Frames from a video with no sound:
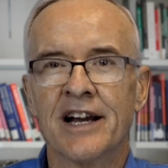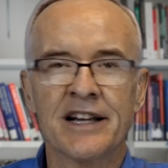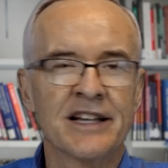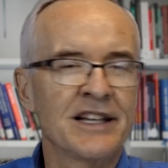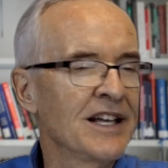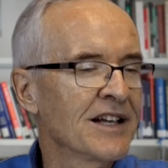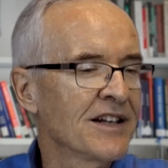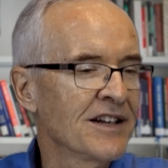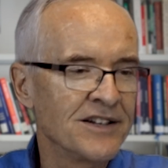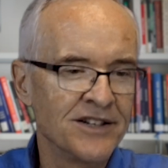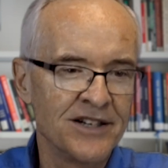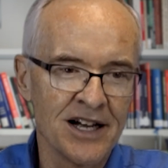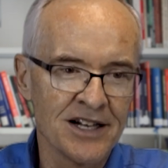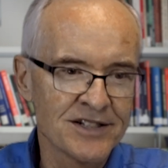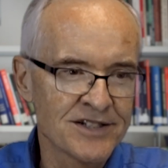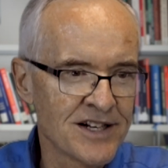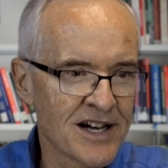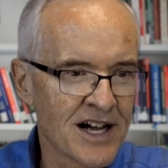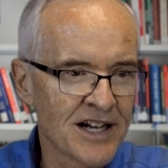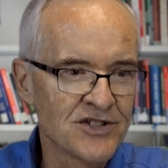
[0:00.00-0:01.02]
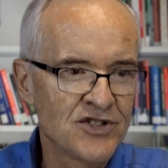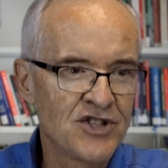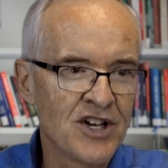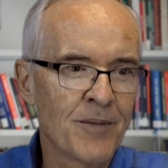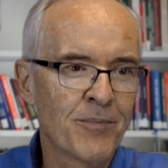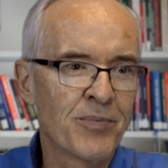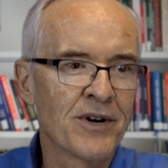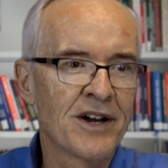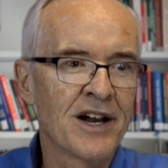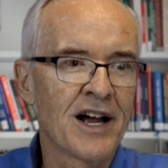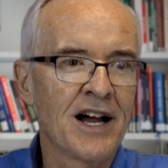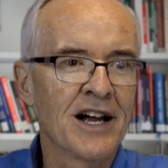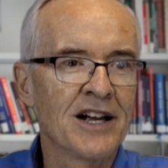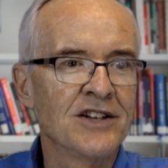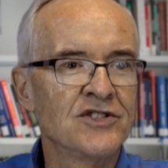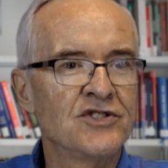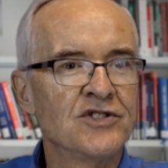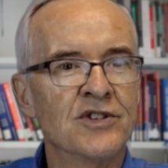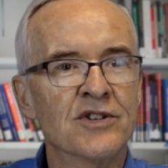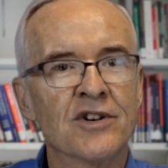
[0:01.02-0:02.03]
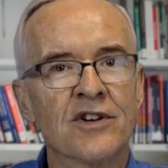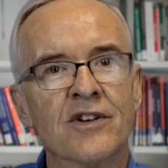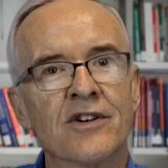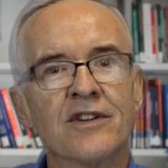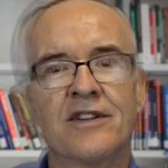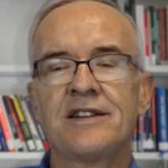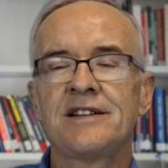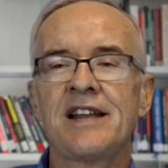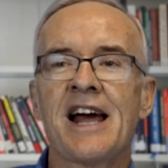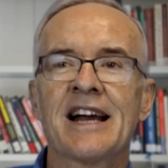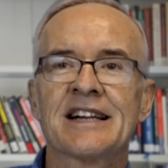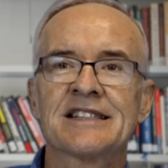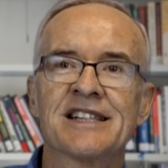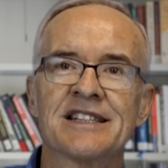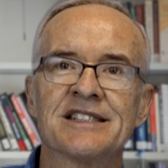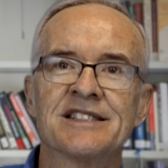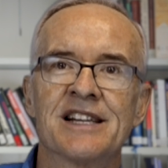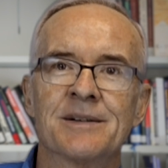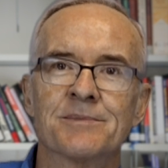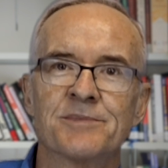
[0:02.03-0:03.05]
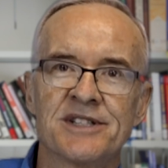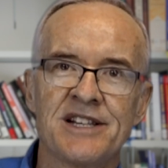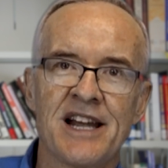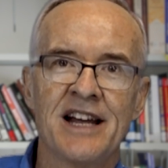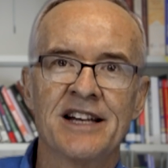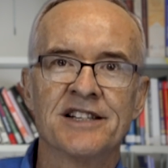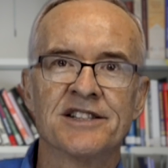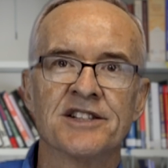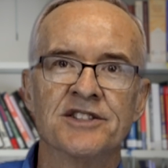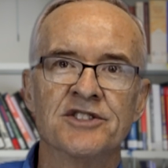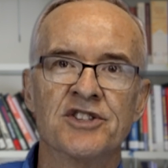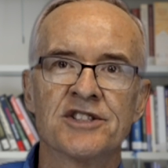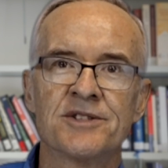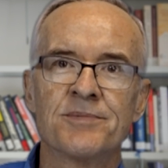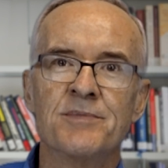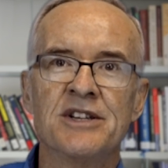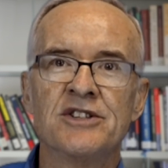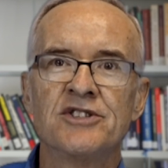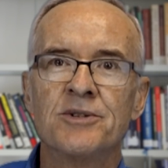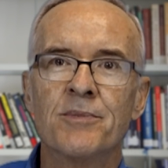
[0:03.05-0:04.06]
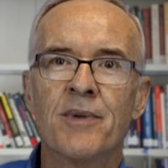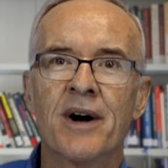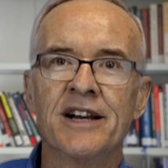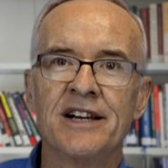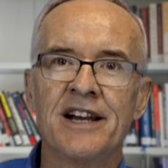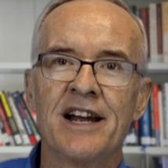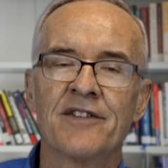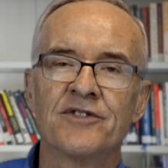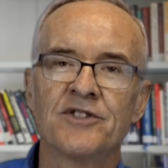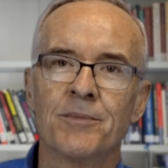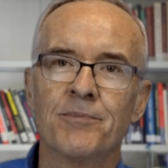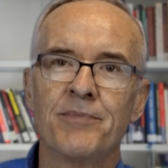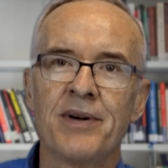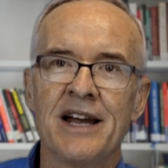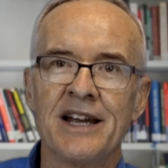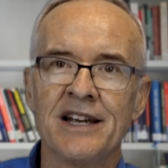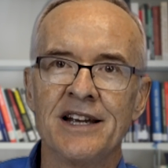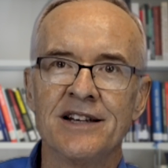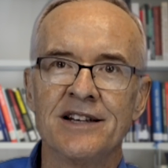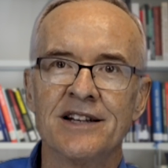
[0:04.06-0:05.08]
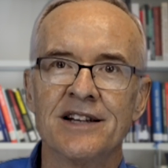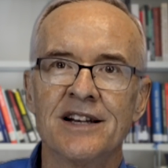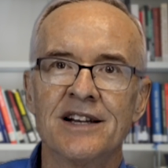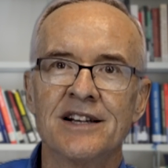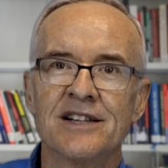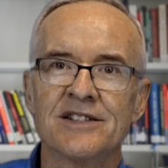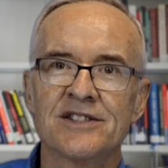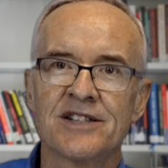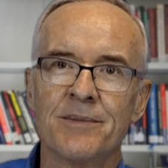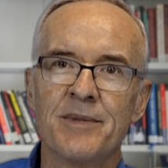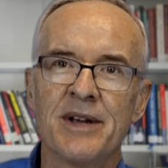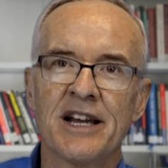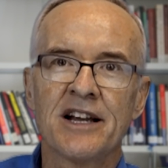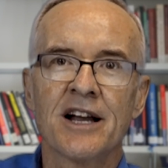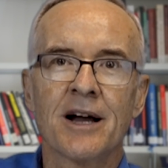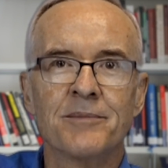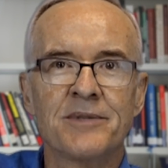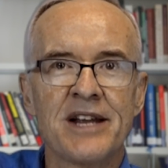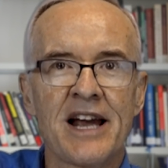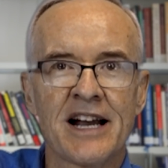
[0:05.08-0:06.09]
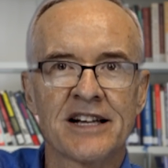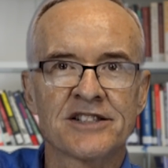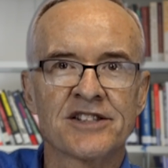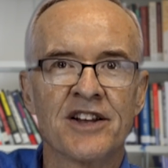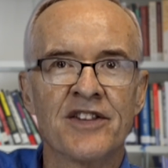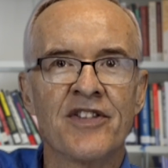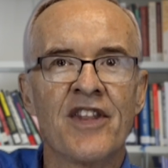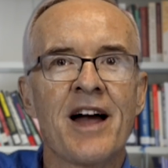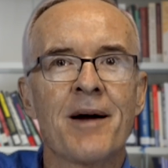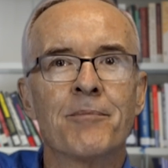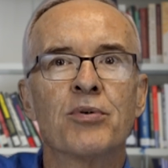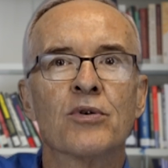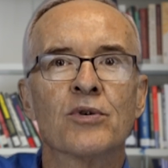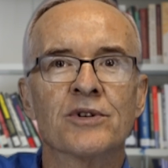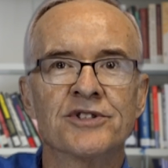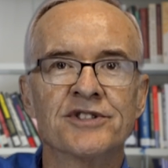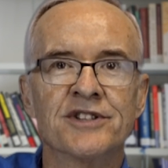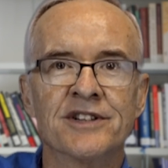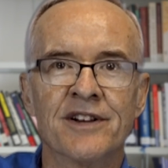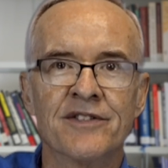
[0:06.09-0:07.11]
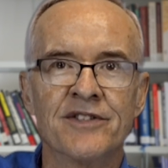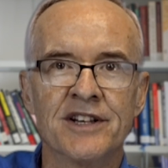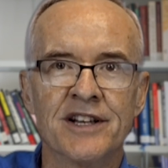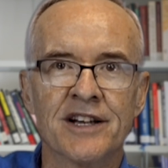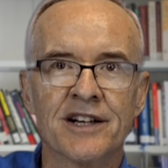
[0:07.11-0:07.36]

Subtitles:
Again, it does not jeopardize your tax exempt status. It just means you might have to pay some income tax on that portion of the